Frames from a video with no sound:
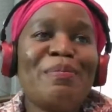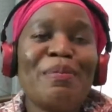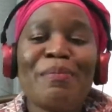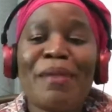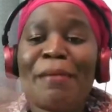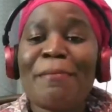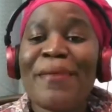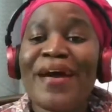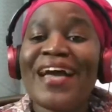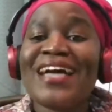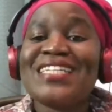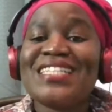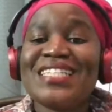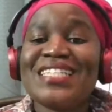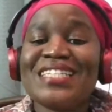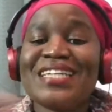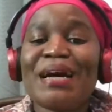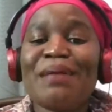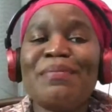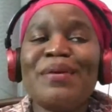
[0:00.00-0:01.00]
my
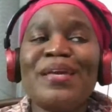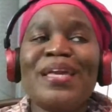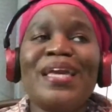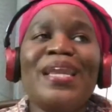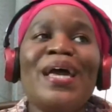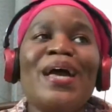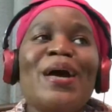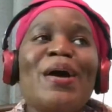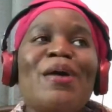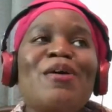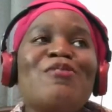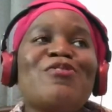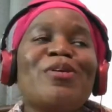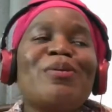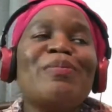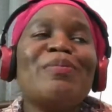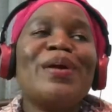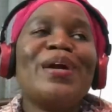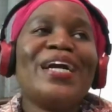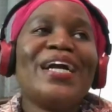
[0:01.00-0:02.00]
biases are coming in
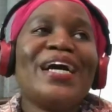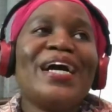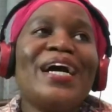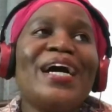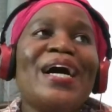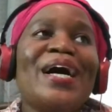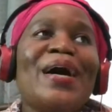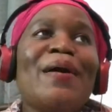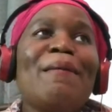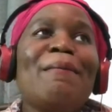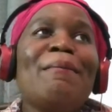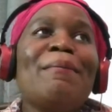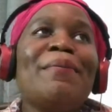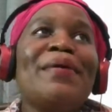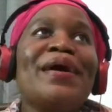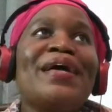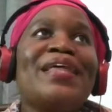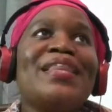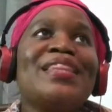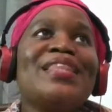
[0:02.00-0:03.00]
for America,
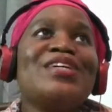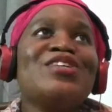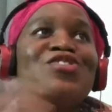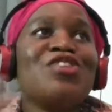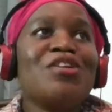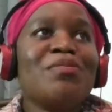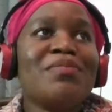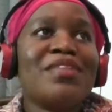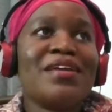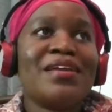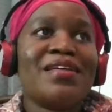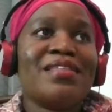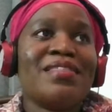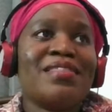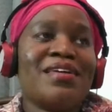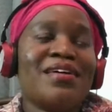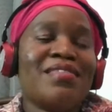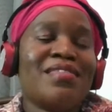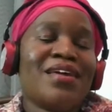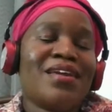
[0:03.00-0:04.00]
but the dream
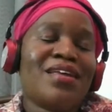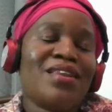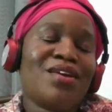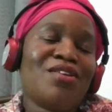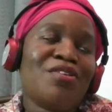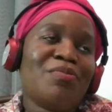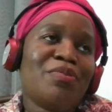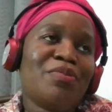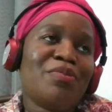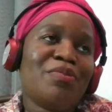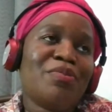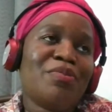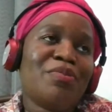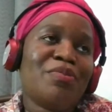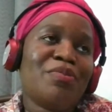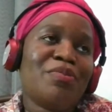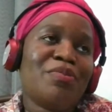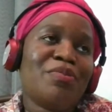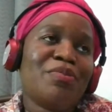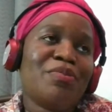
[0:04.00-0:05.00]
that a lot of
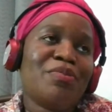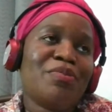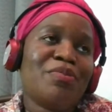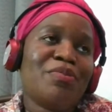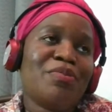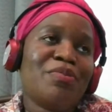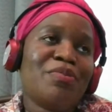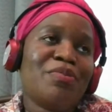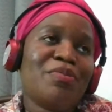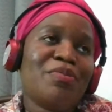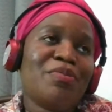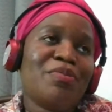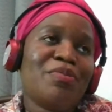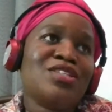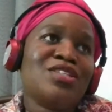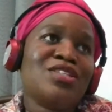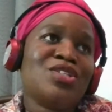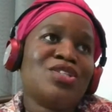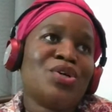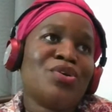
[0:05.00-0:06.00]
people
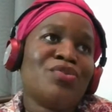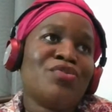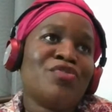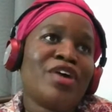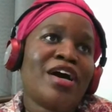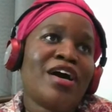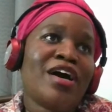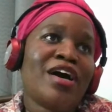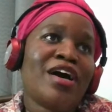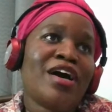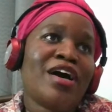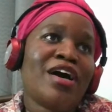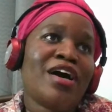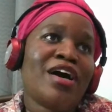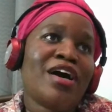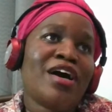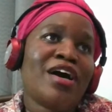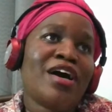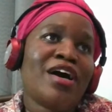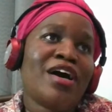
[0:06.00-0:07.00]
sort of
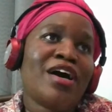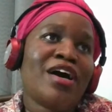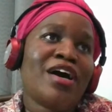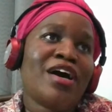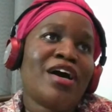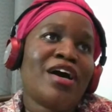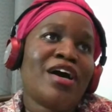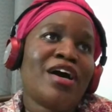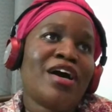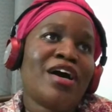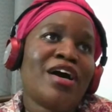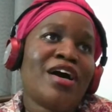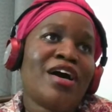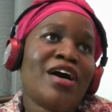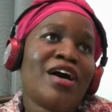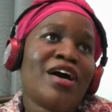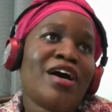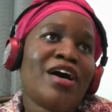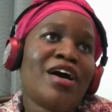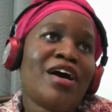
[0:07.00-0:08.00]
subscribe
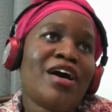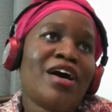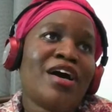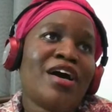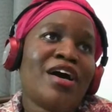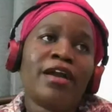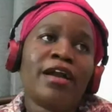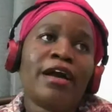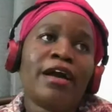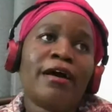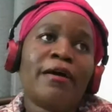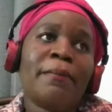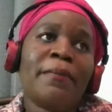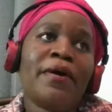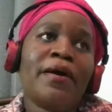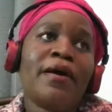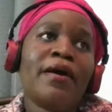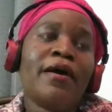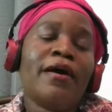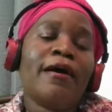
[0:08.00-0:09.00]
to growing
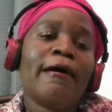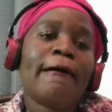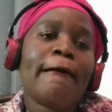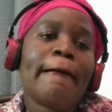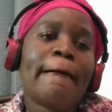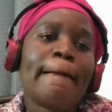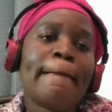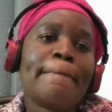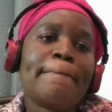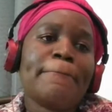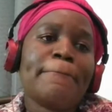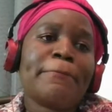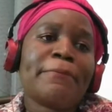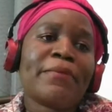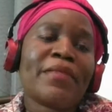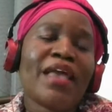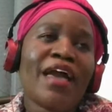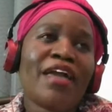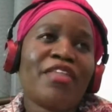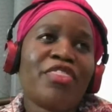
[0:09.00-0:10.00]
up.
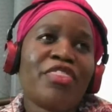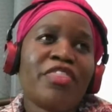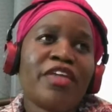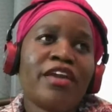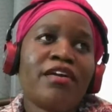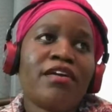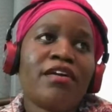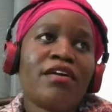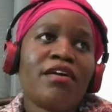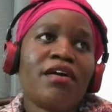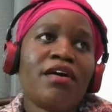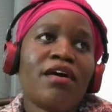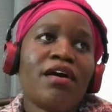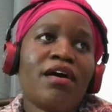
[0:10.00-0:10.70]
I think